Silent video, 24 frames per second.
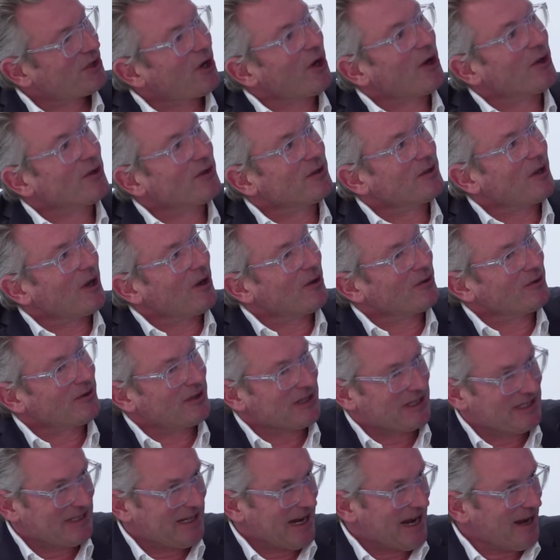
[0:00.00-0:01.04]
on
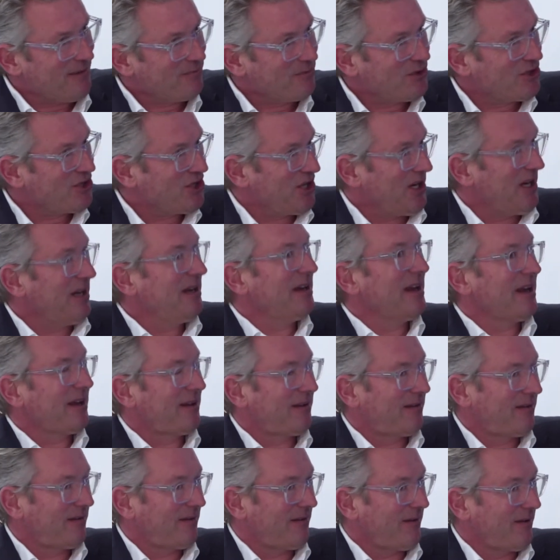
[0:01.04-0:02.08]
the same machine
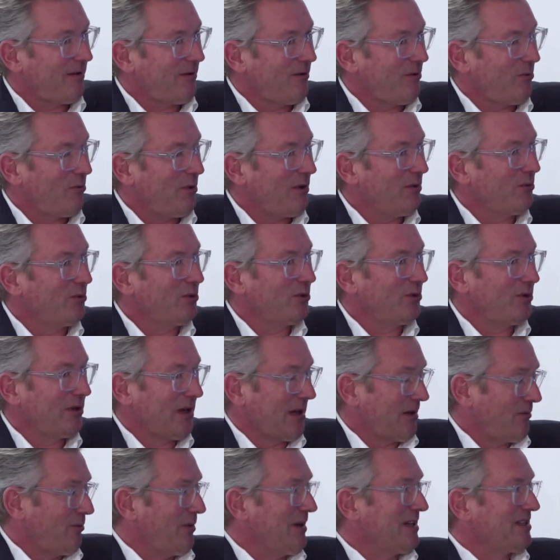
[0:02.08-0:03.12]
that
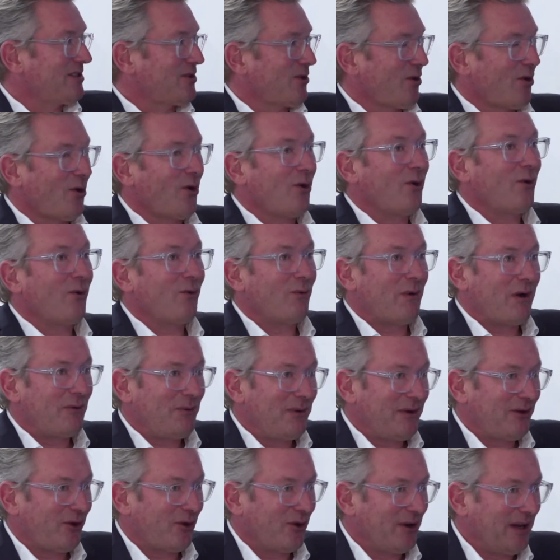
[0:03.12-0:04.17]
we saw where
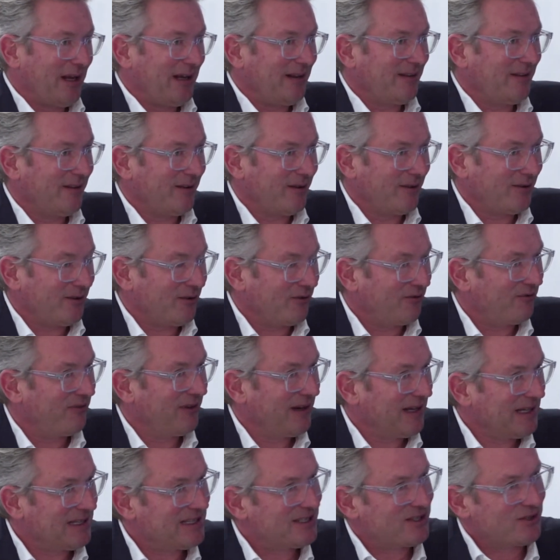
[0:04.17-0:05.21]
we're cutting the
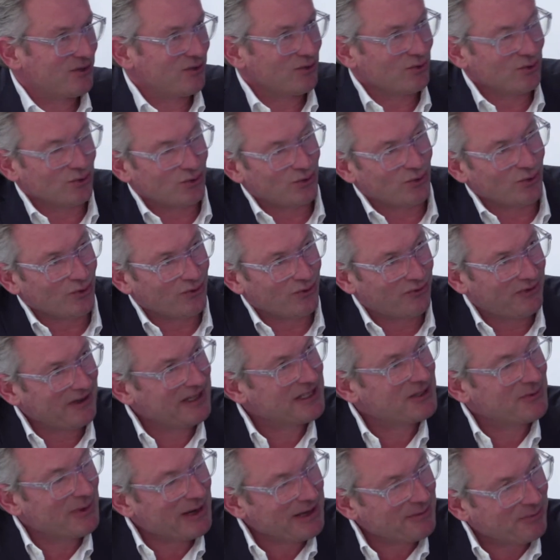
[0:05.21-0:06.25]
fillets to
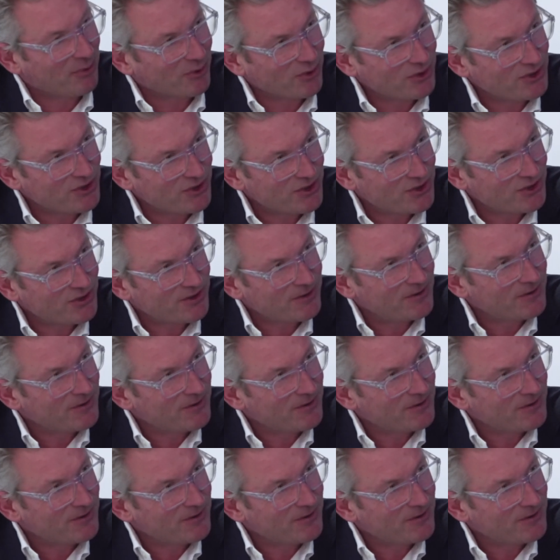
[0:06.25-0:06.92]
fixed weight portions?